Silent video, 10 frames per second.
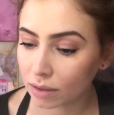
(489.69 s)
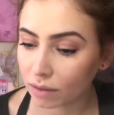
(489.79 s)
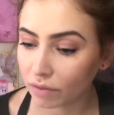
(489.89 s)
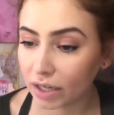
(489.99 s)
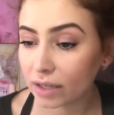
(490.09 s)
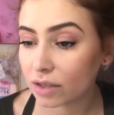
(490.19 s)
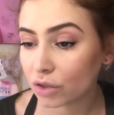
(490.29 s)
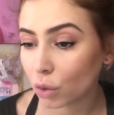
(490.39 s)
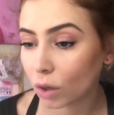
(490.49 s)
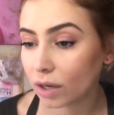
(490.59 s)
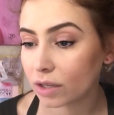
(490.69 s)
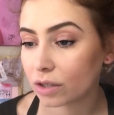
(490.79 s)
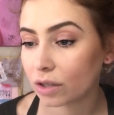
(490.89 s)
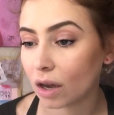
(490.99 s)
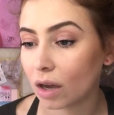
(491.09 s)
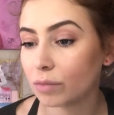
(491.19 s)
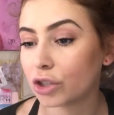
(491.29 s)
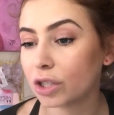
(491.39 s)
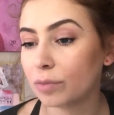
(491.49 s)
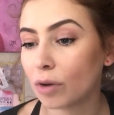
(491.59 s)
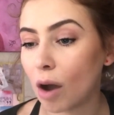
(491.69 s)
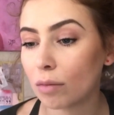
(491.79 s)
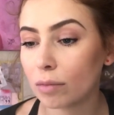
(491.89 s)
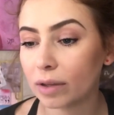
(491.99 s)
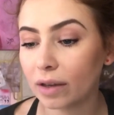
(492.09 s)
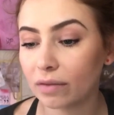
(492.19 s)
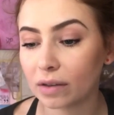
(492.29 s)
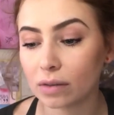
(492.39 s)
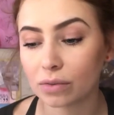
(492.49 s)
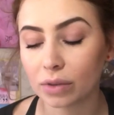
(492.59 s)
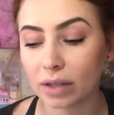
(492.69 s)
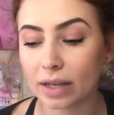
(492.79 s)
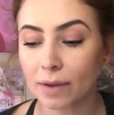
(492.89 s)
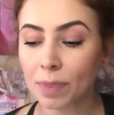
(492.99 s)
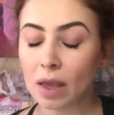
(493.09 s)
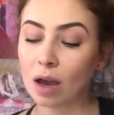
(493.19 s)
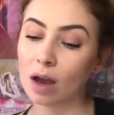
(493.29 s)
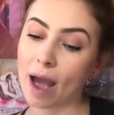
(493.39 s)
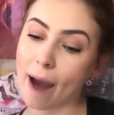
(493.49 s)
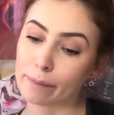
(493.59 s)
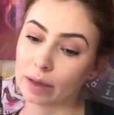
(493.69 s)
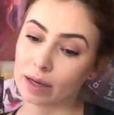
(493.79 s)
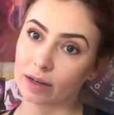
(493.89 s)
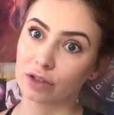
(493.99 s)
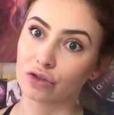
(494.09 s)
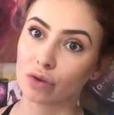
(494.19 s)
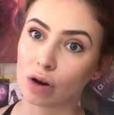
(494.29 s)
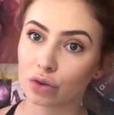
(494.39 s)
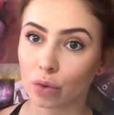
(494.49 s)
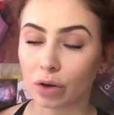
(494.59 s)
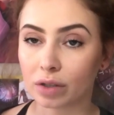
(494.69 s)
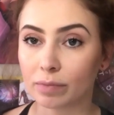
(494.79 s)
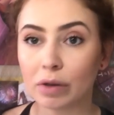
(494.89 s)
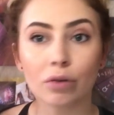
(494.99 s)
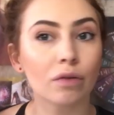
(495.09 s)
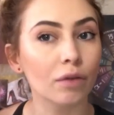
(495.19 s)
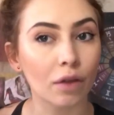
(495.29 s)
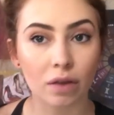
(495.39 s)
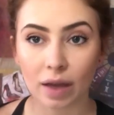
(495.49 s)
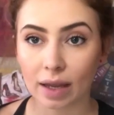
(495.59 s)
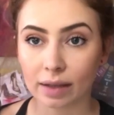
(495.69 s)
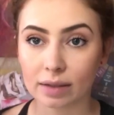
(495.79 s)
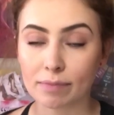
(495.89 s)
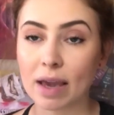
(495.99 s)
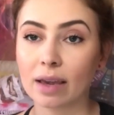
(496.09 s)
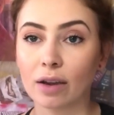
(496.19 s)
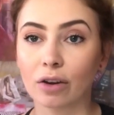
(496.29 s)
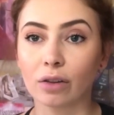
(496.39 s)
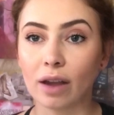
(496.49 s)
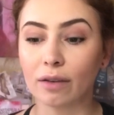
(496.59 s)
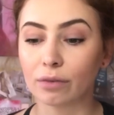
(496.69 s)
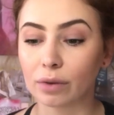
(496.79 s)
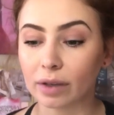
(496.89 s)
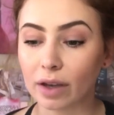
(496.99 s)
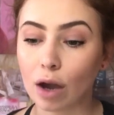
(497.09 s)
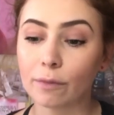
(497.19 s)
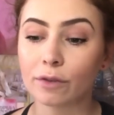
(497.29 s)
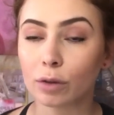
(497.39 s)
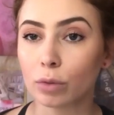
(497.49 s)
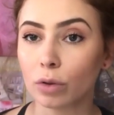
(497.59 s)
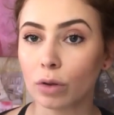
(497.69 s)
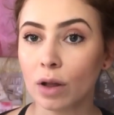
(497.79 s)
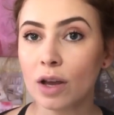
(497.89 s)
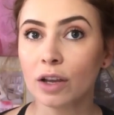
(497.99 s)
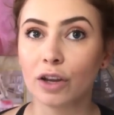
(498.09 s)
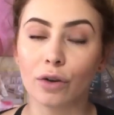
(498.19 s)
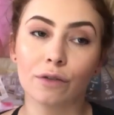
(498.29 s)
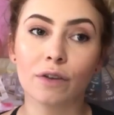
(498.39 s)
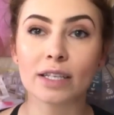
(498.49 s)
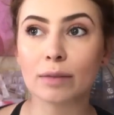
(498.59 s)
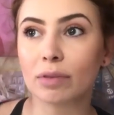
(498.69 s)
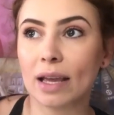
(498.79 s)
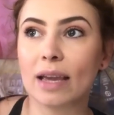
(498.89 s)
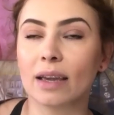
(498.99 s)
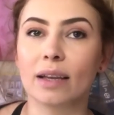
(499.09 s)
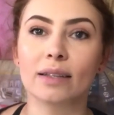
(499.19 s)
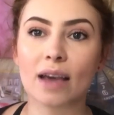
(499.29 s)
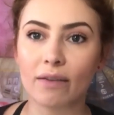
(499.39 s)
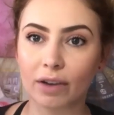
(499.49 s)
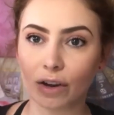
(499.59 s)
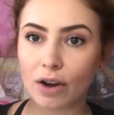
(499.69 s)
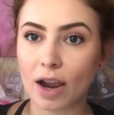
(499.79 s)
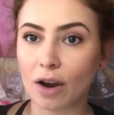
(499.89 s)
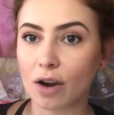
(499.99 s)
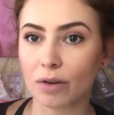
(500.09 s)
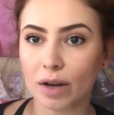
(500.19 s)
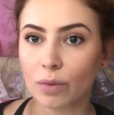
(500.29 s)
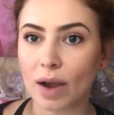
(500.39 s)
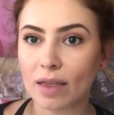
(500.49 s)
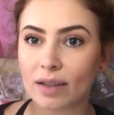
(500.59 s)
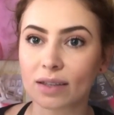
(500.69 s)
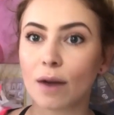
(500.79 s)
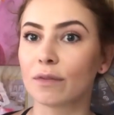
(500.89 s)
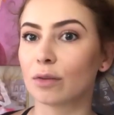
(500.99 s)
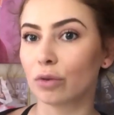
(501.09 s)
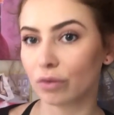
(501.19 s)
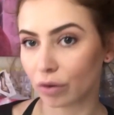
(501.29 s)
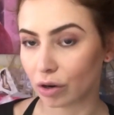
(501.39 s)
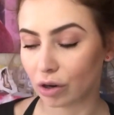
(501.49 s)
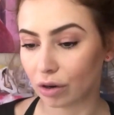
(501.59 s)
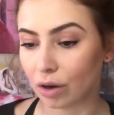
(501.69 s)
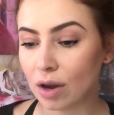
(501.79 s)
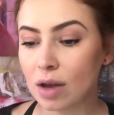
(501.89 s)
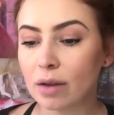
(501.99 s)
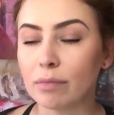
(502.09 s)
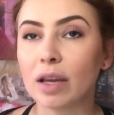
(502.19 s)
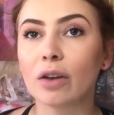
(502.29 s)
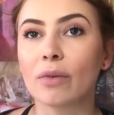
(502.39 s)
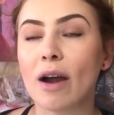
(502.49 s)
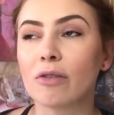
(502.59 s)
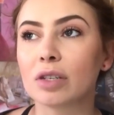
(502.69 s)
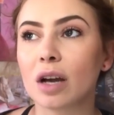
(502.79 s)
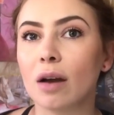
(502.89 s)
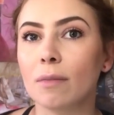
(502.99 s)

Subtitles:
A Venus in Taurus, she probably feels really happy and is drawn towards beautiful things, making her life really comfortable, fuzzy blankets, having her hair in a way that's comfortable for her, being around